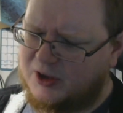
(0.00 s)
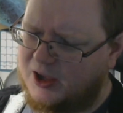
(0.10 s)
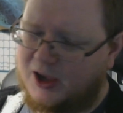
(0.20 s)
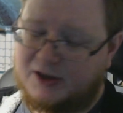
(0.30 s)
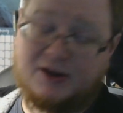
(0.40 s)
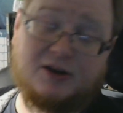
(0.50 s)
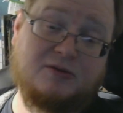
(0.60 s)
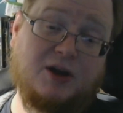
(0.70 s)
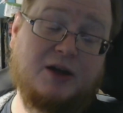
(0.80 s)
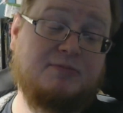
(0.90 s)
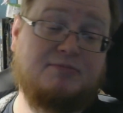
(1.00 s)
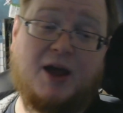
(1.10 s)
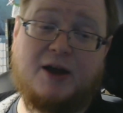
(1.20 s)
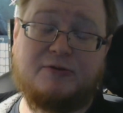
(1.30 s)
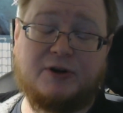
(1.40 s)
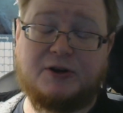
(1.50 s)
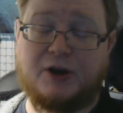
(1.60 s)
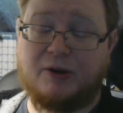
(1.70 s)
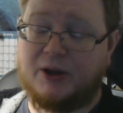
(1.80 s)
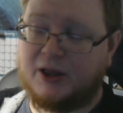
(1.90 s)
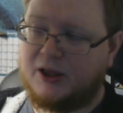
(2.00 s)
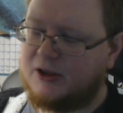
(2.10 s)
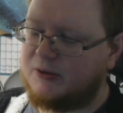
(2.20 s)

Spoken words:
I had fun doing it.